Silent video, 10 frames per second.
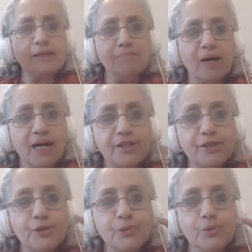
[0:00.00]

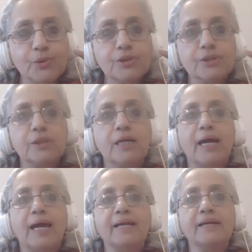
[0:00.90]
minute
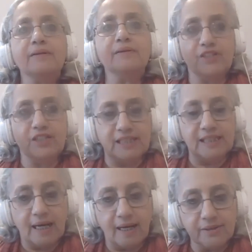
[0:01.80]
and very
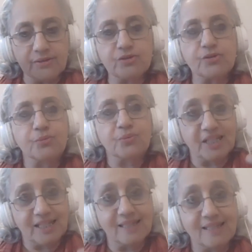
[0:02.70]
large
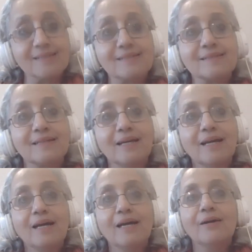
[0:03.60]
ways,
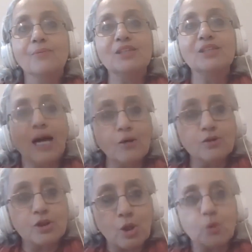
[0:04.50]

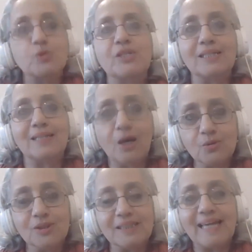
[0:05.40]
without closing
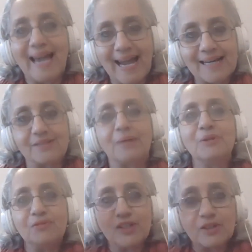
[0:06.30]
down the act, I
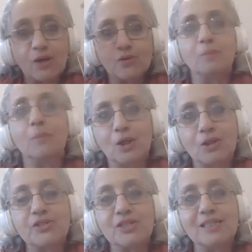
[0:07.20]
mean, without
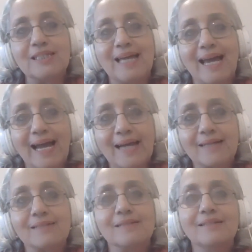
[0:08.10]
abolishing the
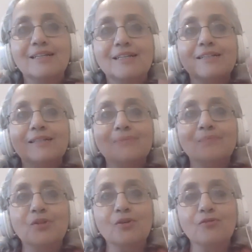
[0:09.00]
act,
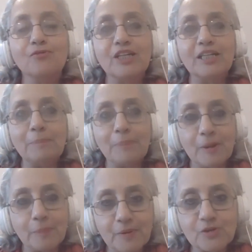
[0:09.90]
the very
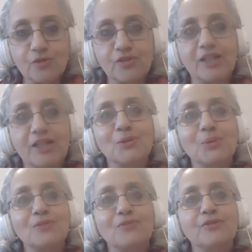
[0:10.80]
purpose of right to
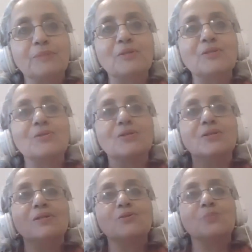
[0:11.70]

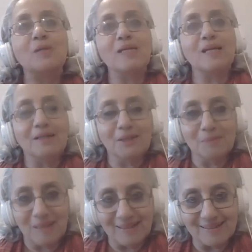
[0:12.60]
information is being
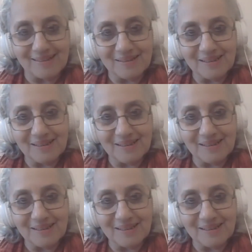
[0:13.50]
undermined.